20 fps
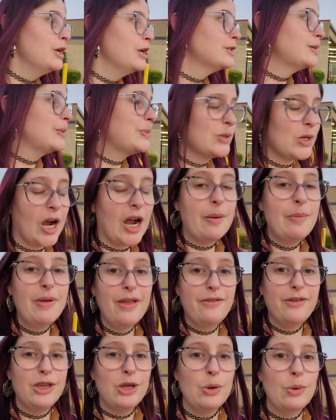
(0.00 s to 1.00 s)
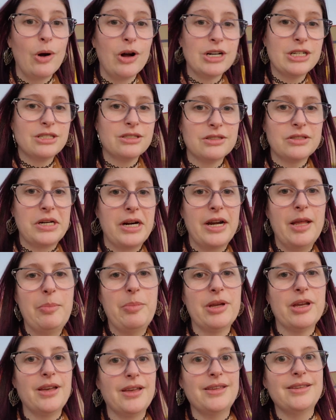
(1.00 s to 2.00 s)
Subscribe if you aren't already
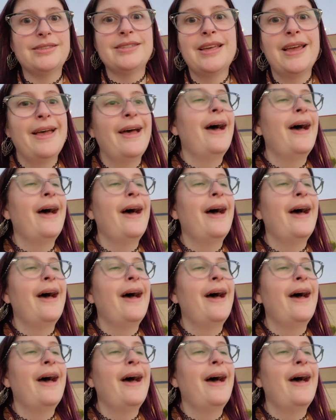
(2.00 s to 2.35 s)
because